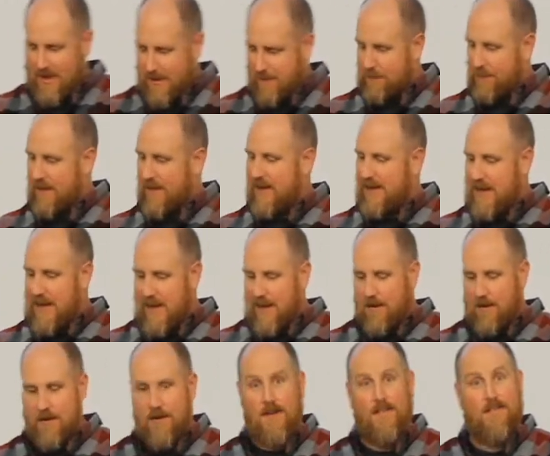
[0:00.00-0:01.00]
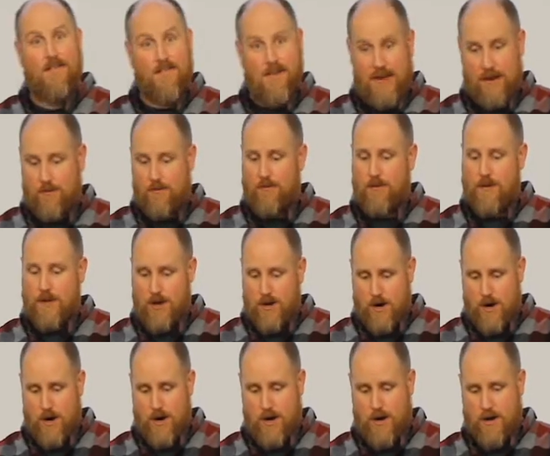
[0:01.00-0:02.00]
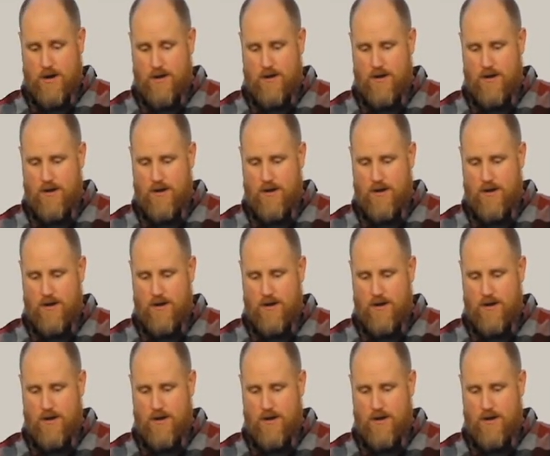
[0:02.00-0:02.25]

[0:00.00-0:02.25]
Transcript: you play dead or you fight really hard.